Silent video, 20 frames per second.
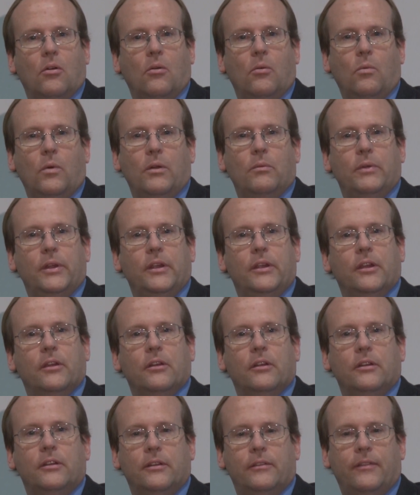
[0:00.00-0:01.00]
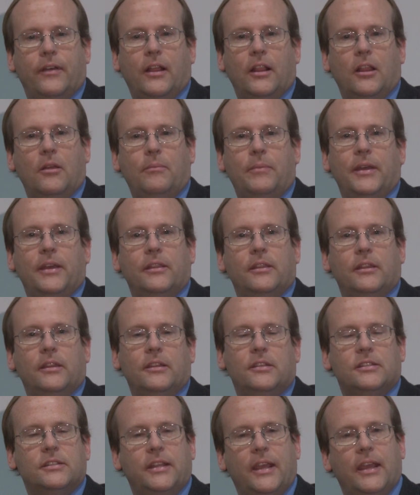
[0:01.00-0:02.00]
when we are developing
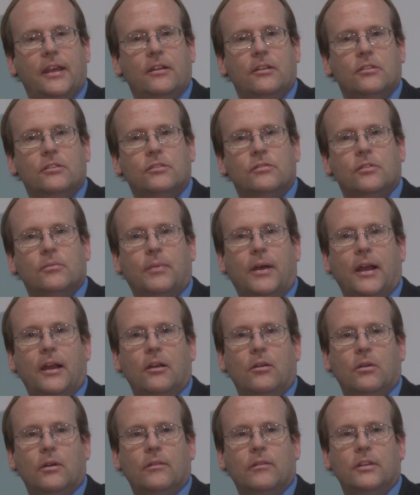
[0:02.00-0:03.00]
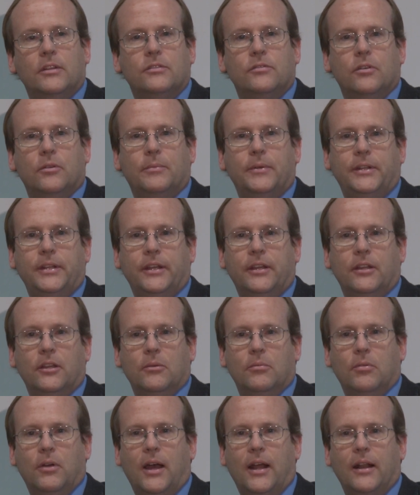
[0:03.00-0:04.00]
the standards for bioequivalence for a
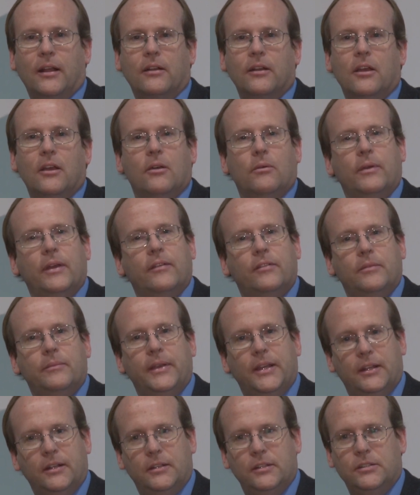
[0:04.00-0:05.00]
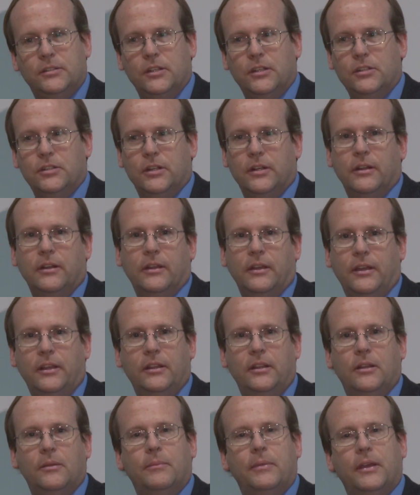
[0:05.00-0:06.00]
particular product, we have to make a decision.
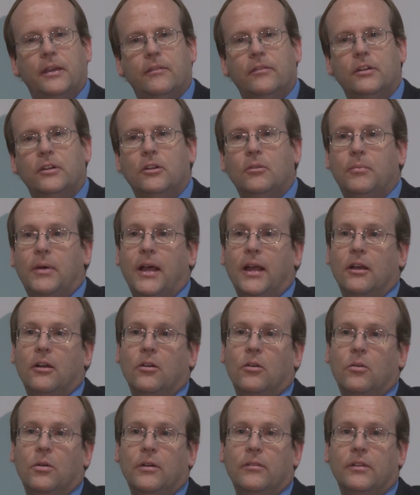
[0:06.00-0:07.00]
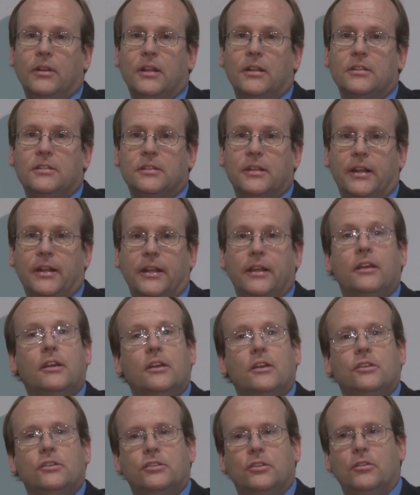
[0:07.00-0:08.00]
In the pivotal bioequivalence study,
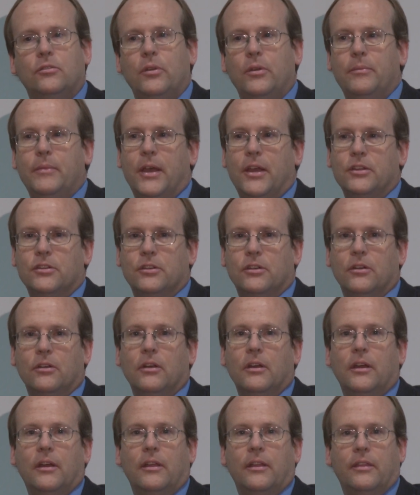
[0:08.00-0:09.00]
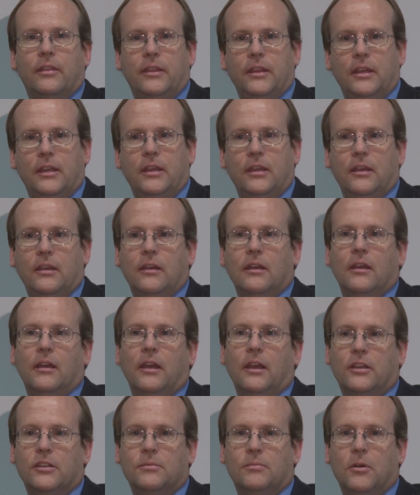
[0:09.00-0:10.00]
should we measure the
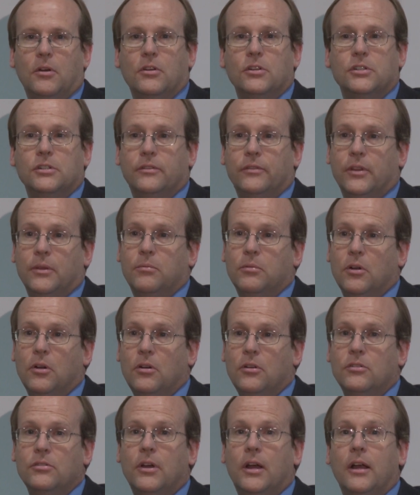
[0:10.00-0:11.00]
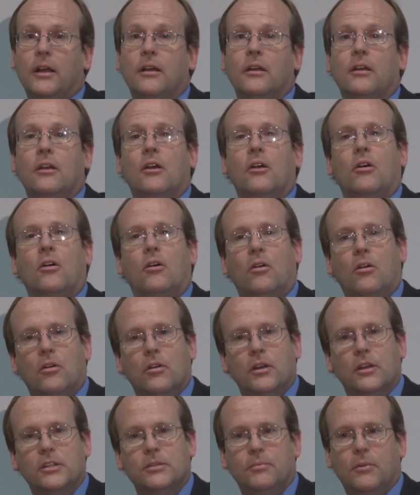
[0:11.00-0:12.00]
exposure of the prodrug
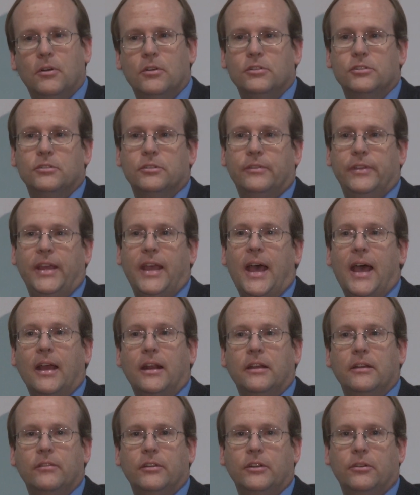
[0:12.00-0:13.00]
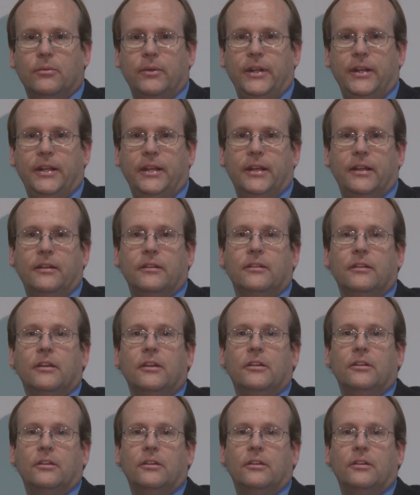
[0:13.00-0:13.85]
or exposure of the active ingredient